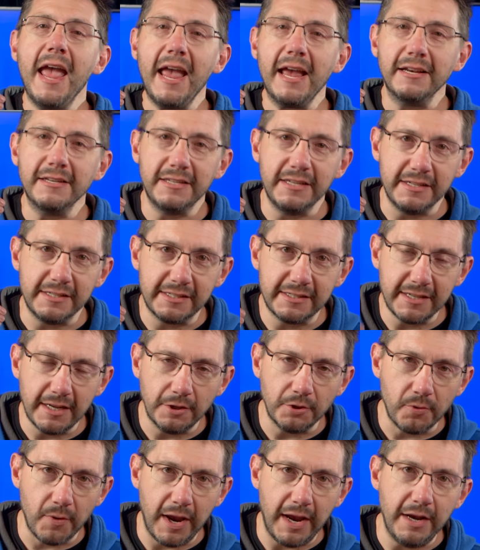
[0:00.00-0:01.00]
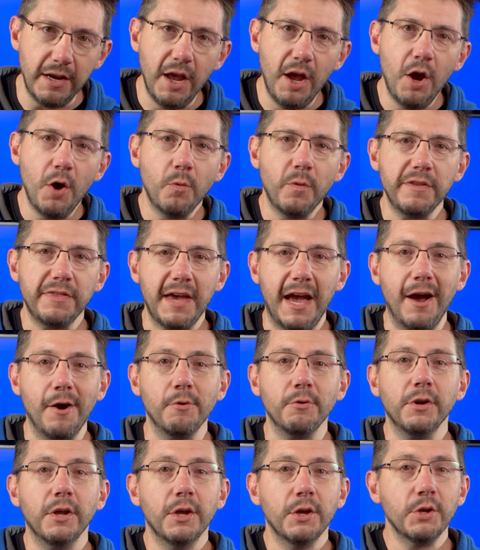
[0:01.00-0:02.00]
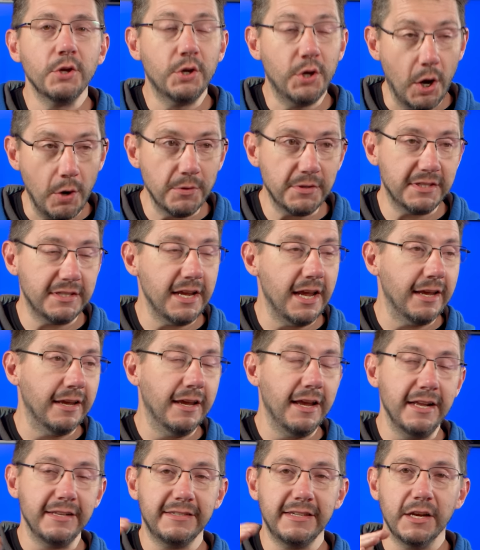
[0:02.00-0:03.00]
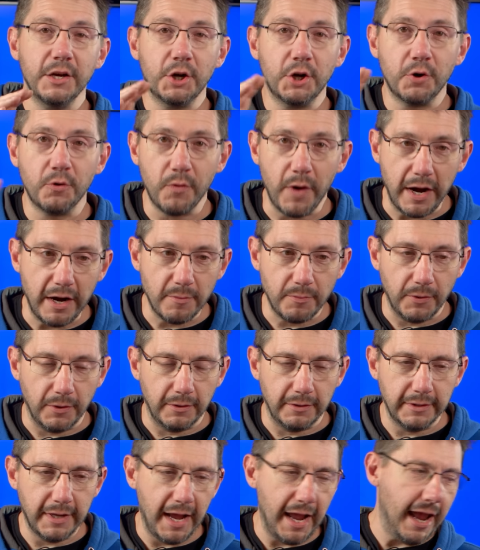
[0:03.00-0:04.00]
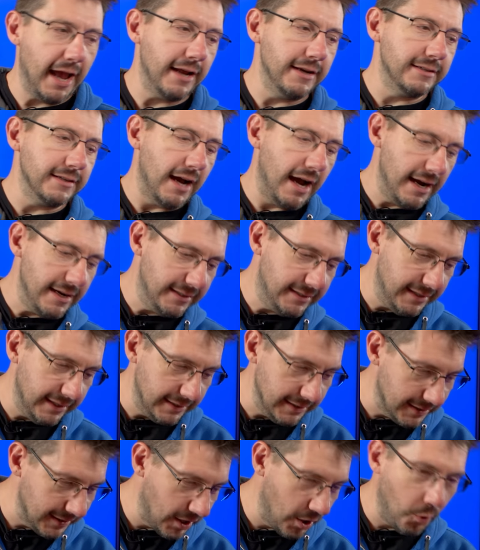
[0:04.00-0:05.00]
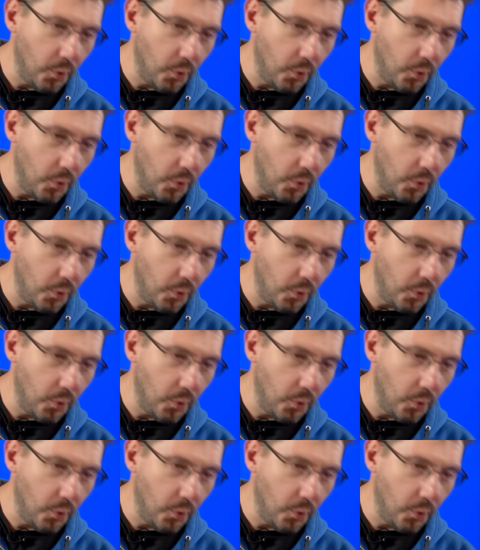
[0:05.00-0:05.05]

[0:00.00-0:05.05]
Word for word: and decelerate without ghosting. It's incredible. And I didn't